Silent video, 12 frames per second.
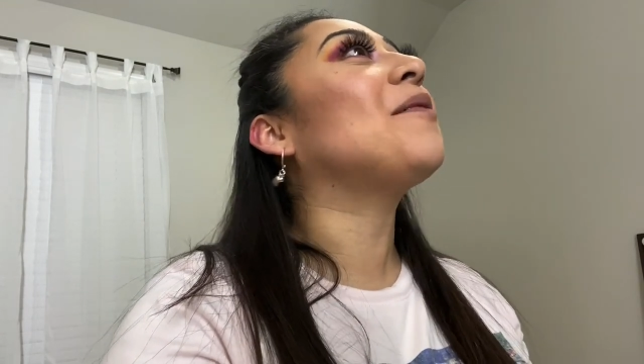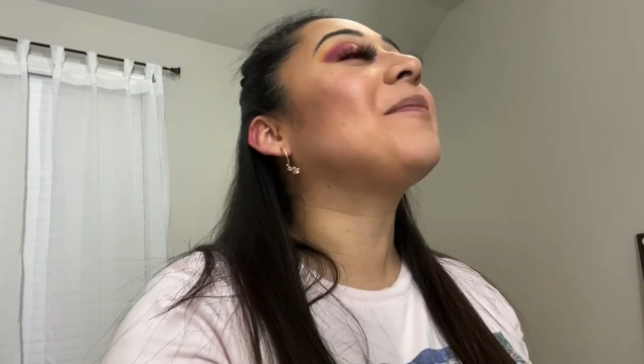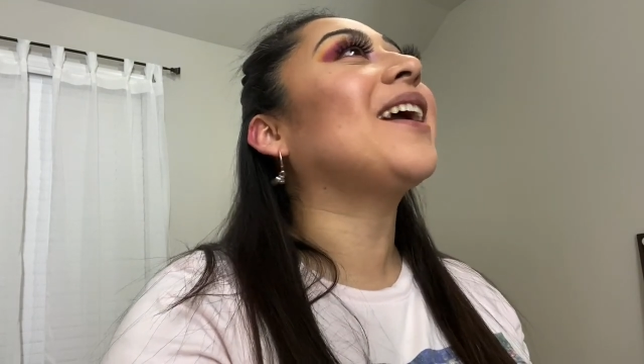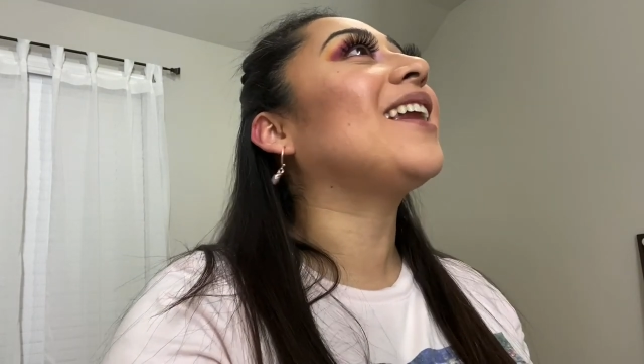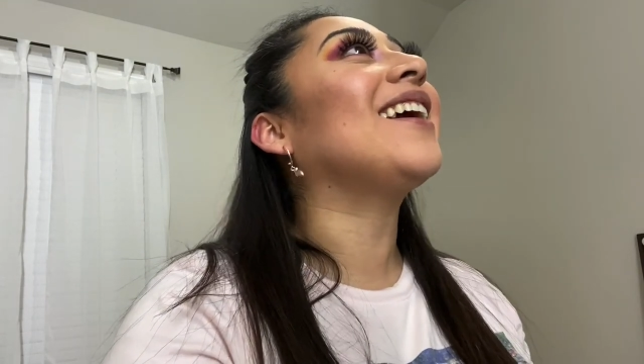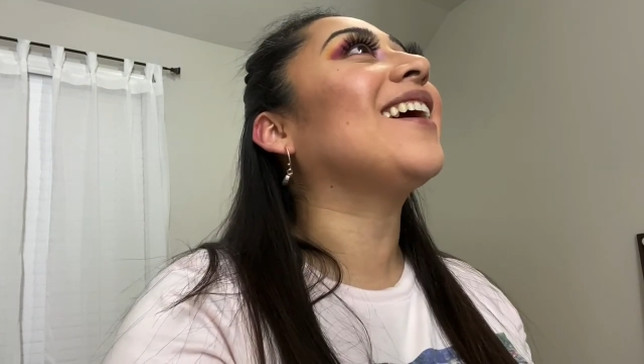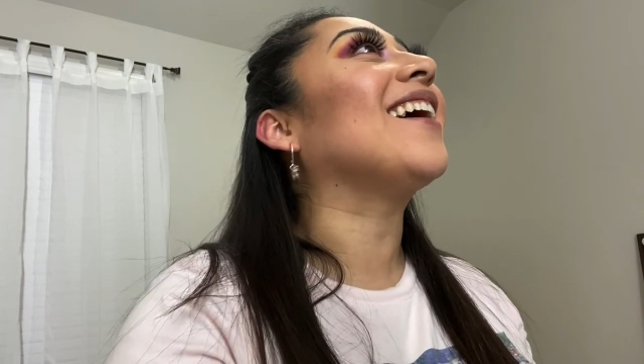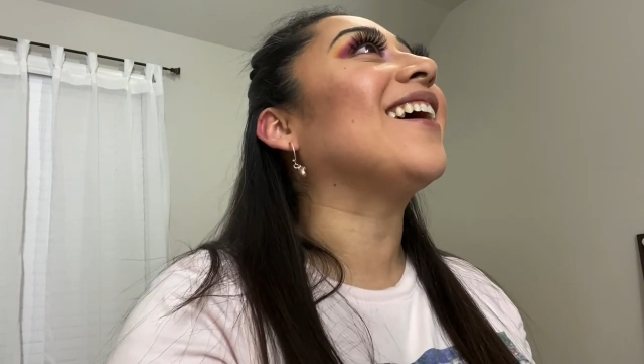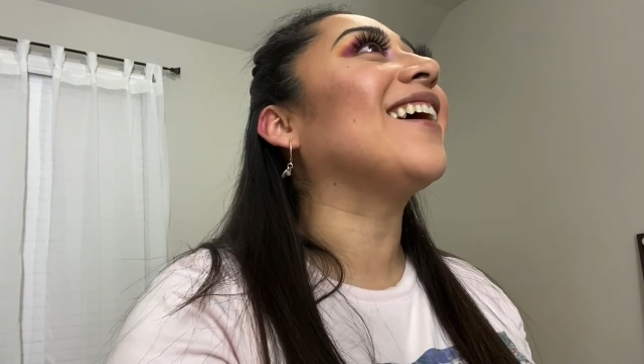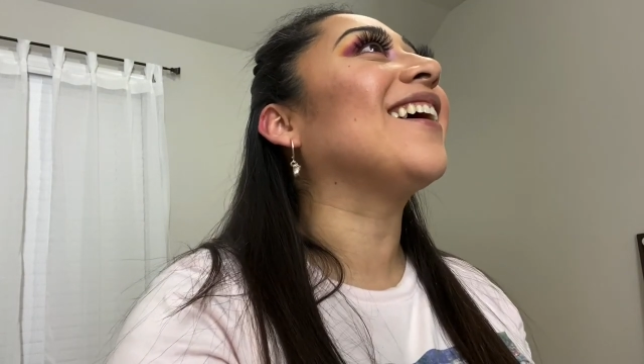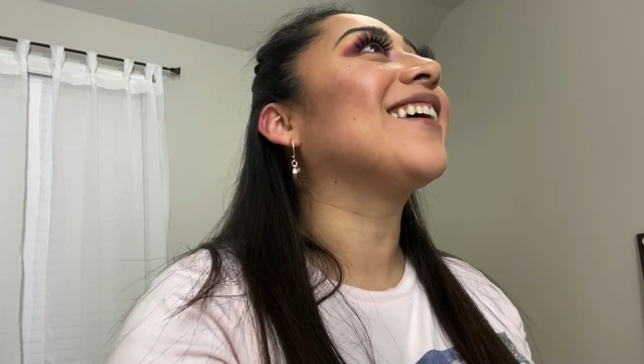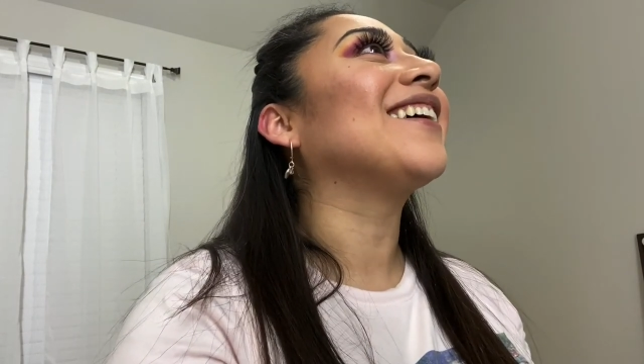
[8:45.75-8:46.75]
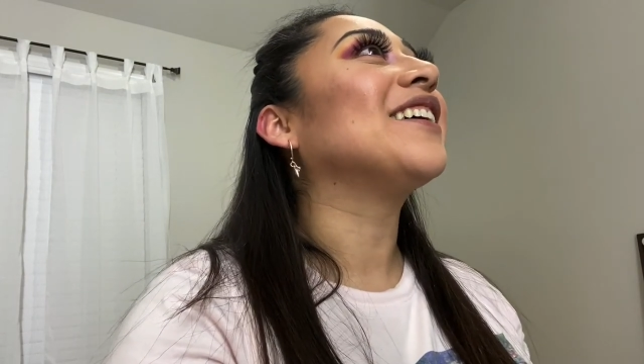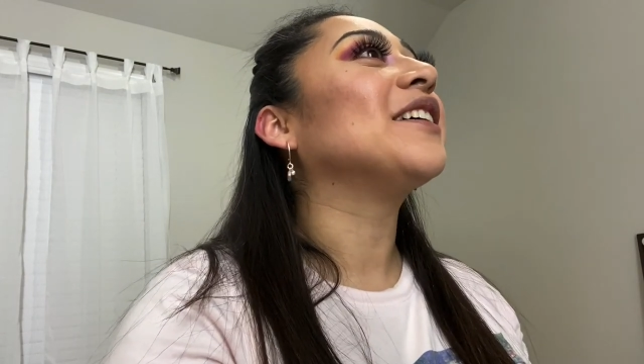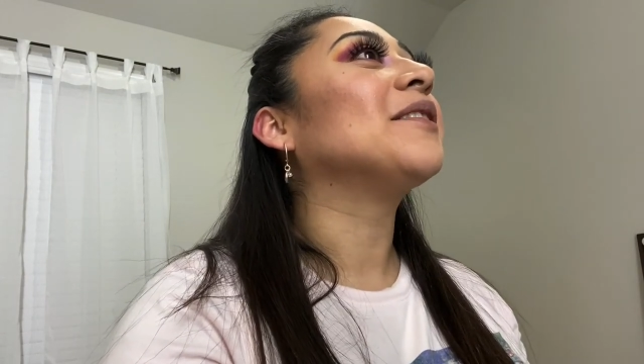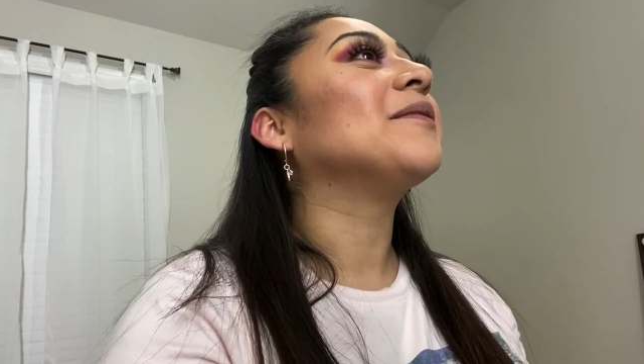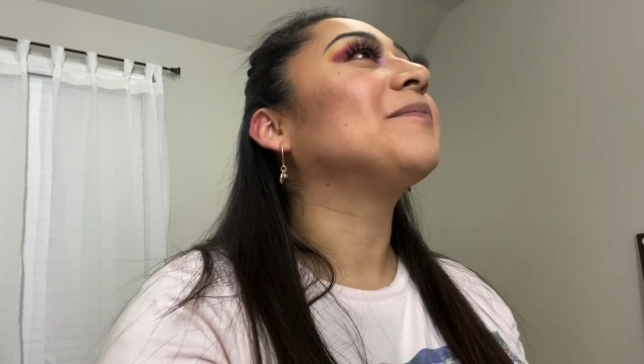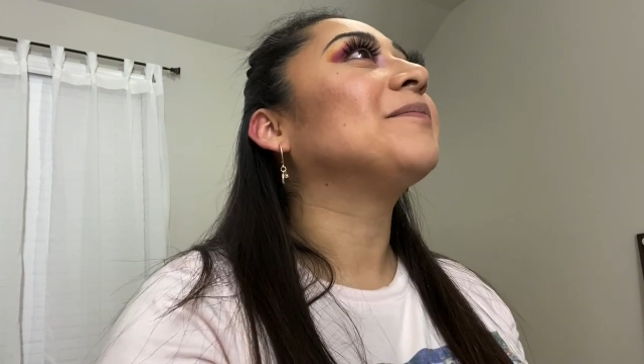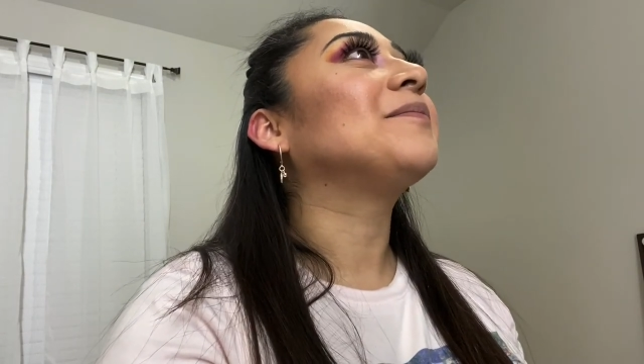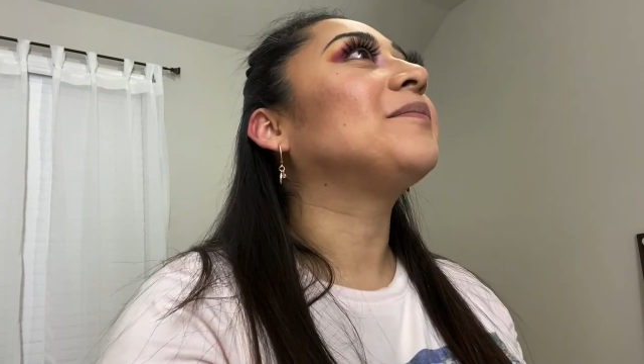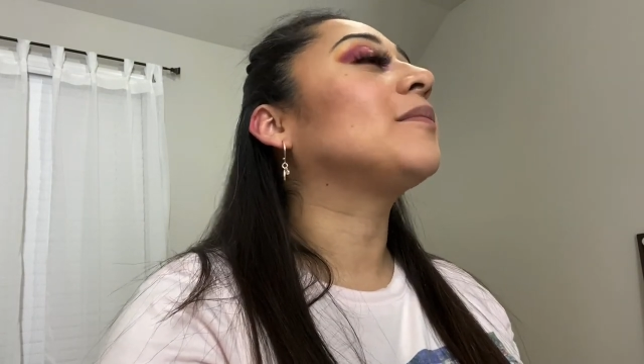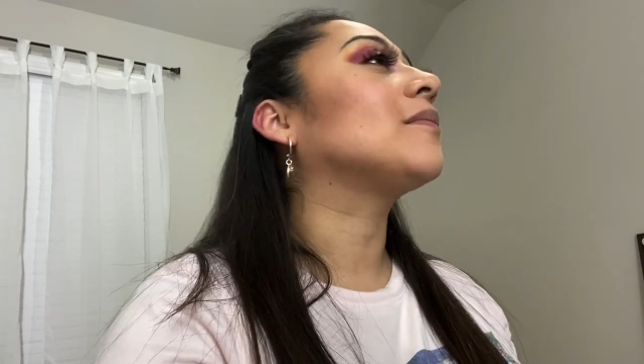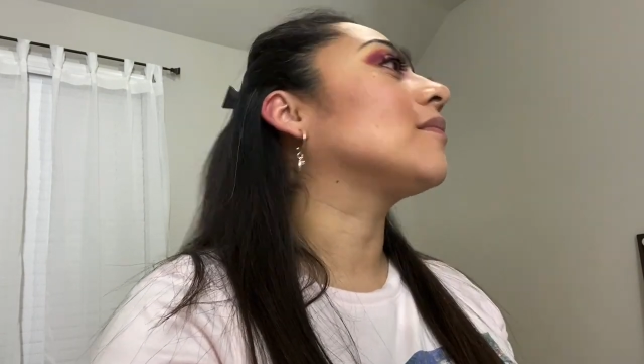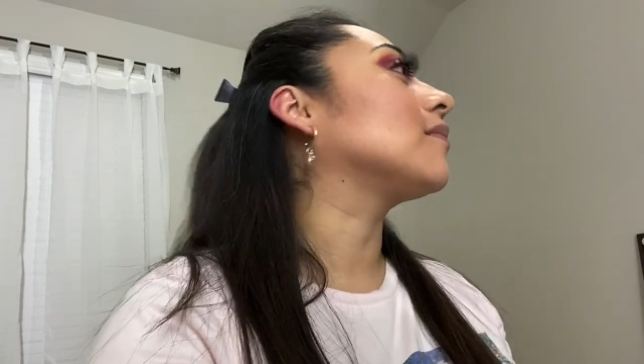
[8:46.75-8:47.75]
getting it.
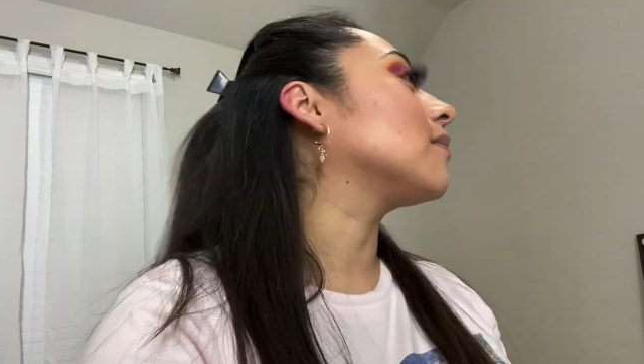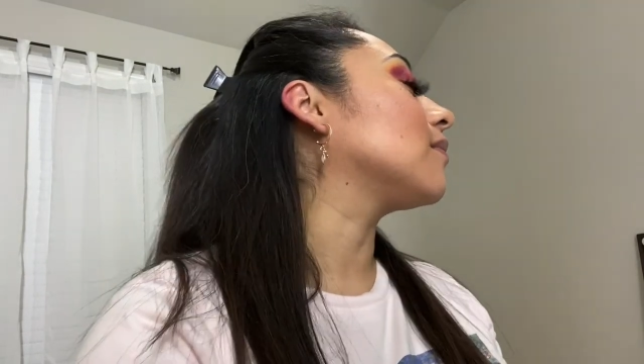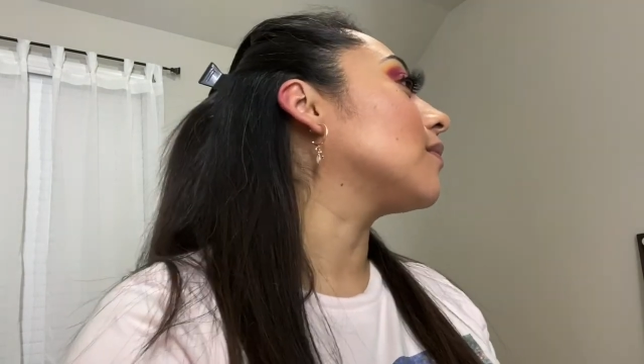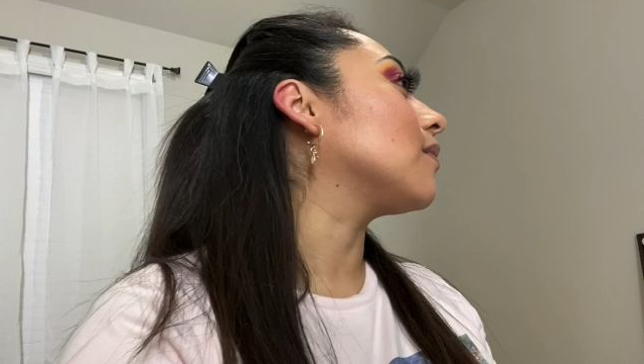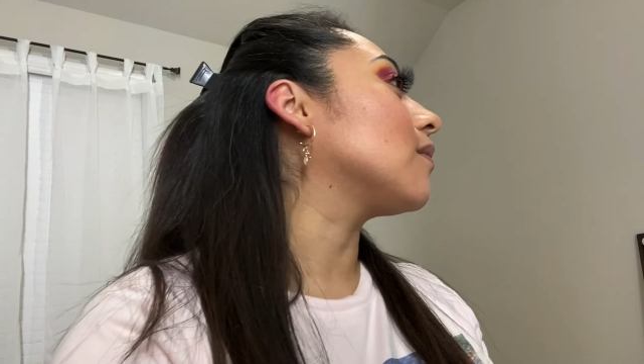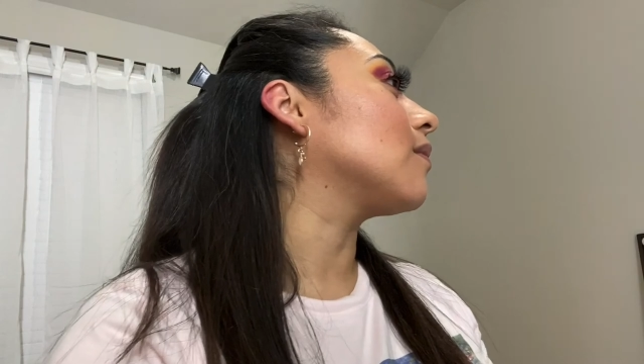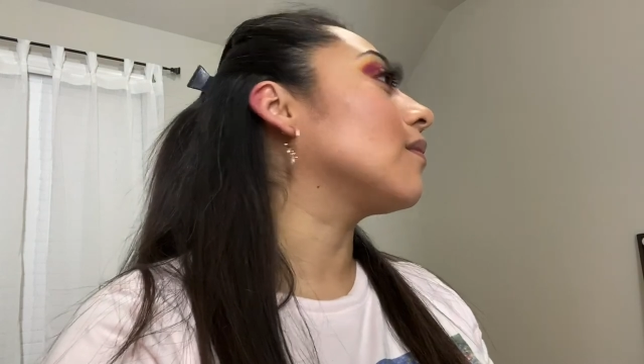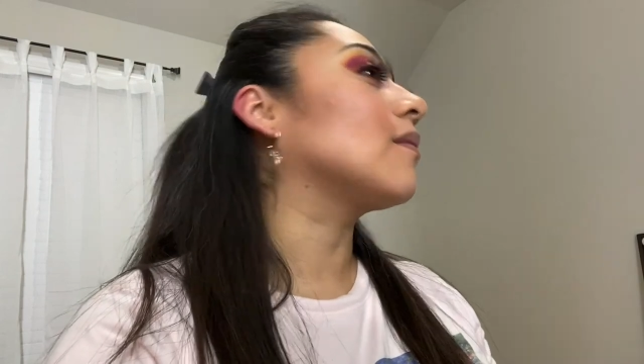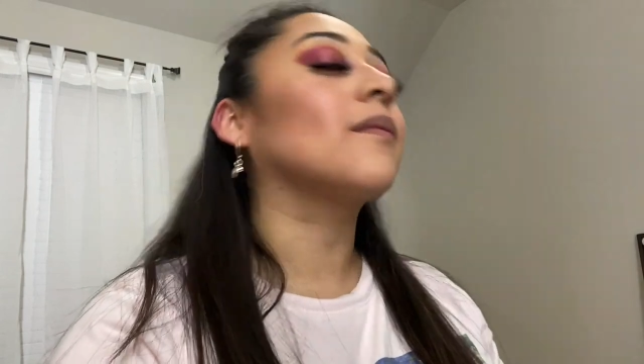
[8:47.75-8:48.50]
No.